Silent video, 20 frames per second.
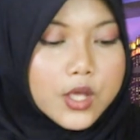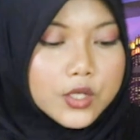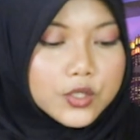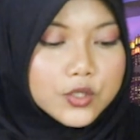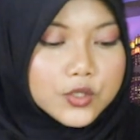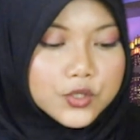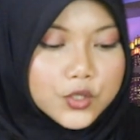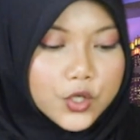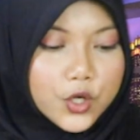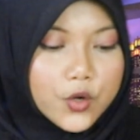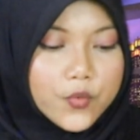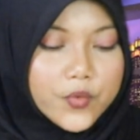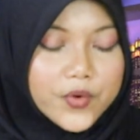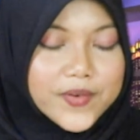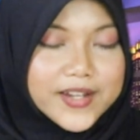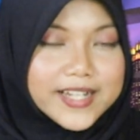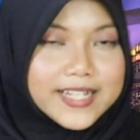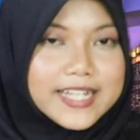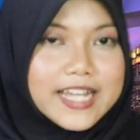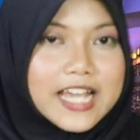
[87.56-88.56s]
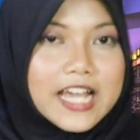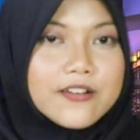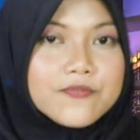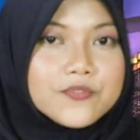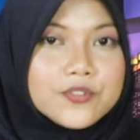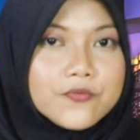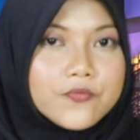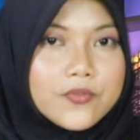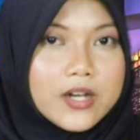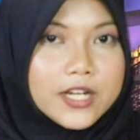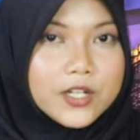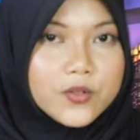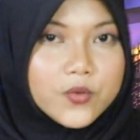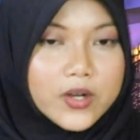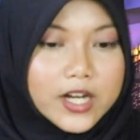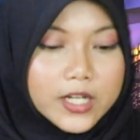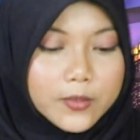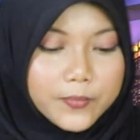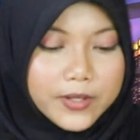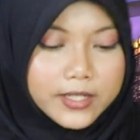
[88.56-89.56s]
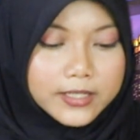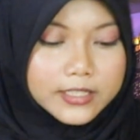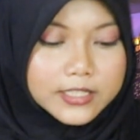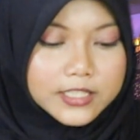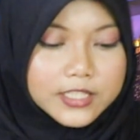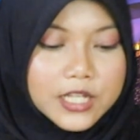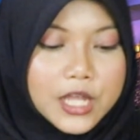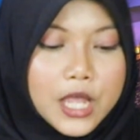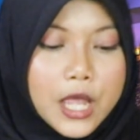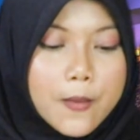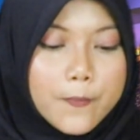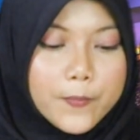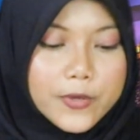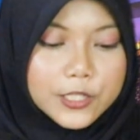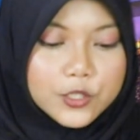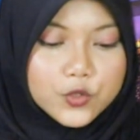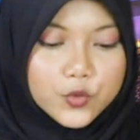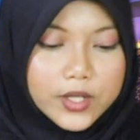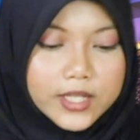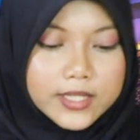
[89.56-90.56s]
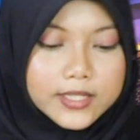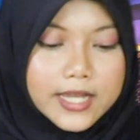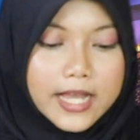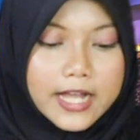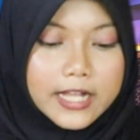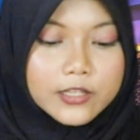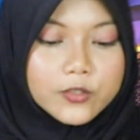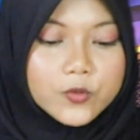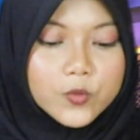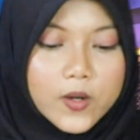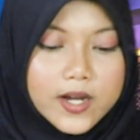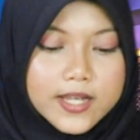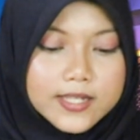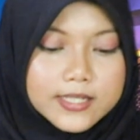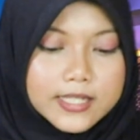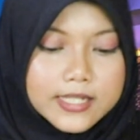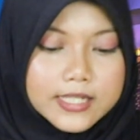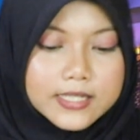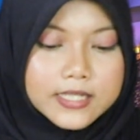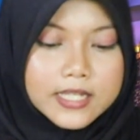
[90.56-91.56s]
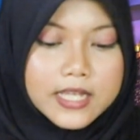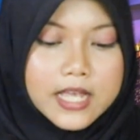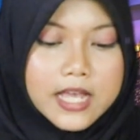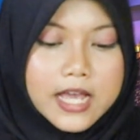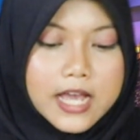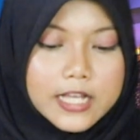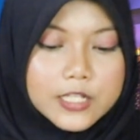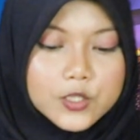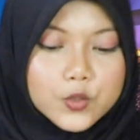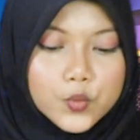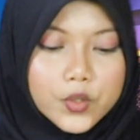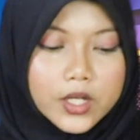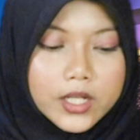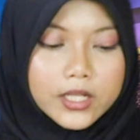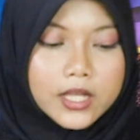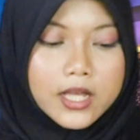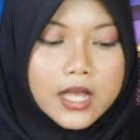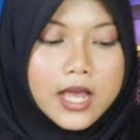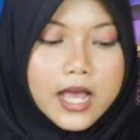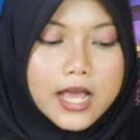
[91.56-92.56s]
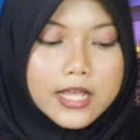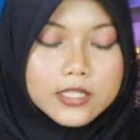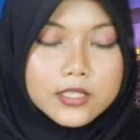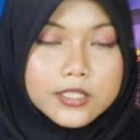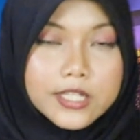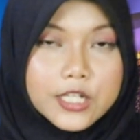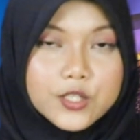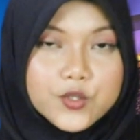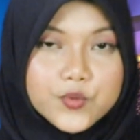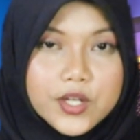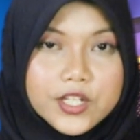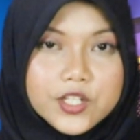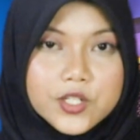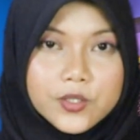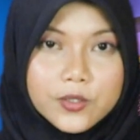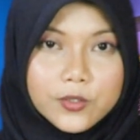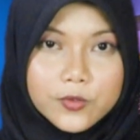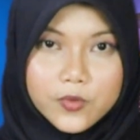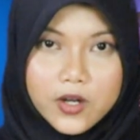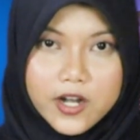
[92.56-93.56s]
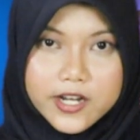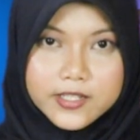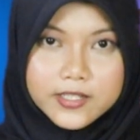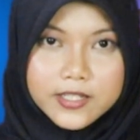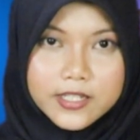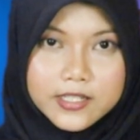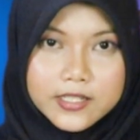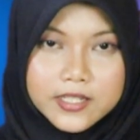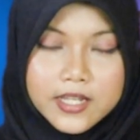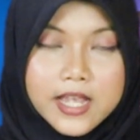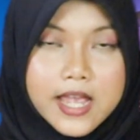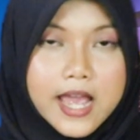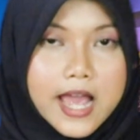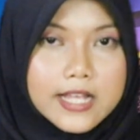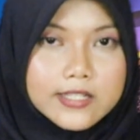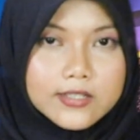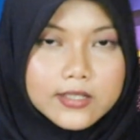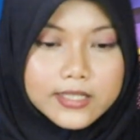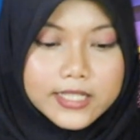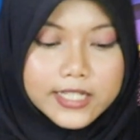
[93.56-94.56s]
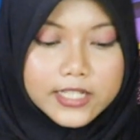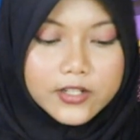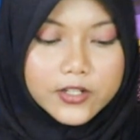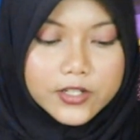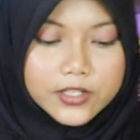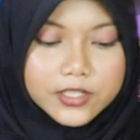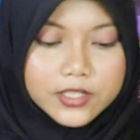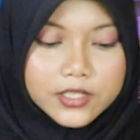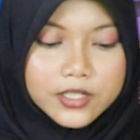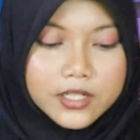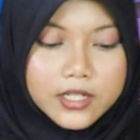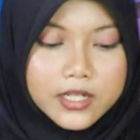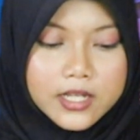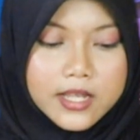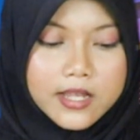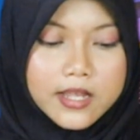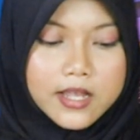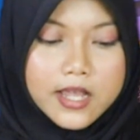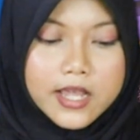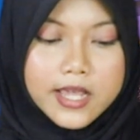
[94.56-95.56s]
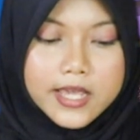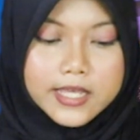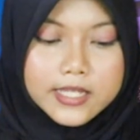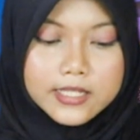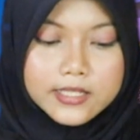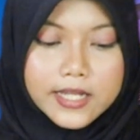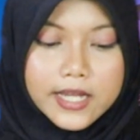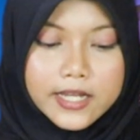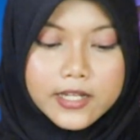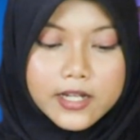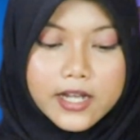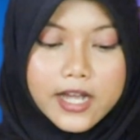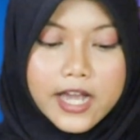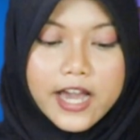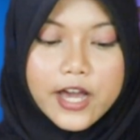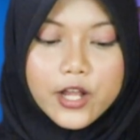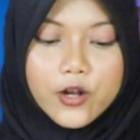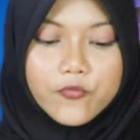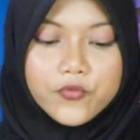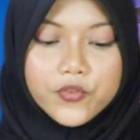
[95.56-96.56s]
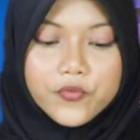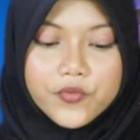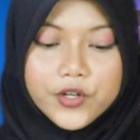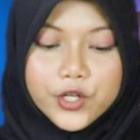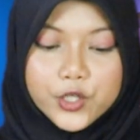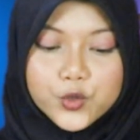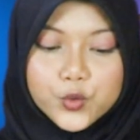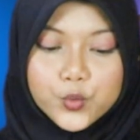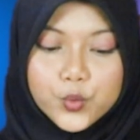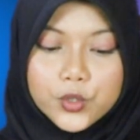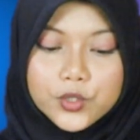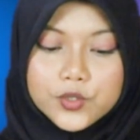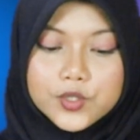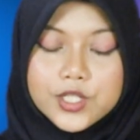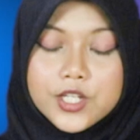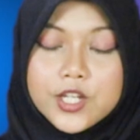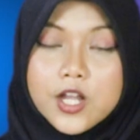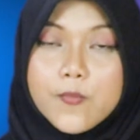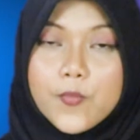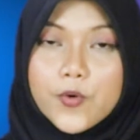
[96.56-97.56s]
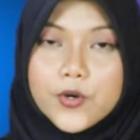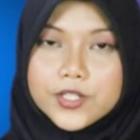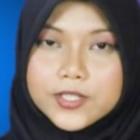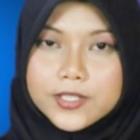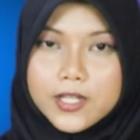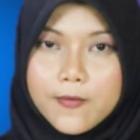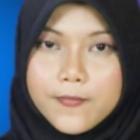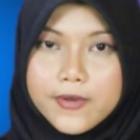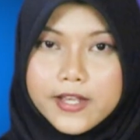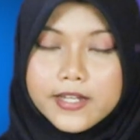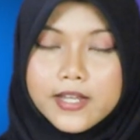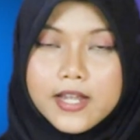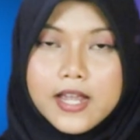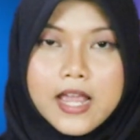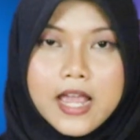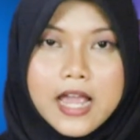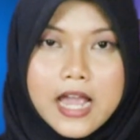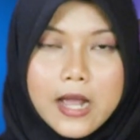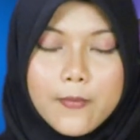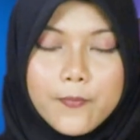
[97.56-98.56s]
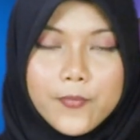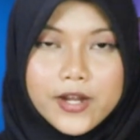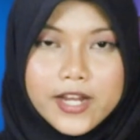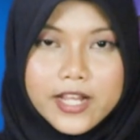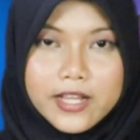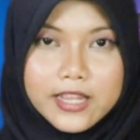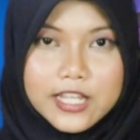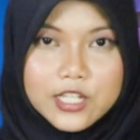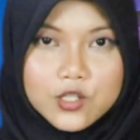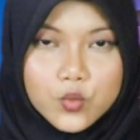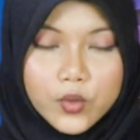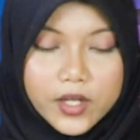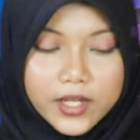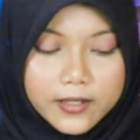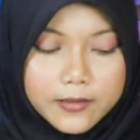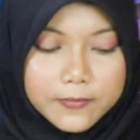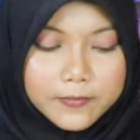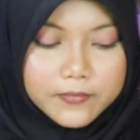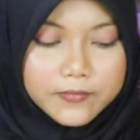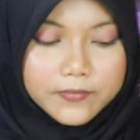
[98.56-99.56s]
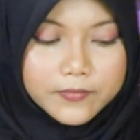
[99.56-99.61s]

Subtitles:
So we really have to find the right balance between the health crisis as well as the educational crisis as leaders, he said ahead of the virtual Singapore summit happening this week.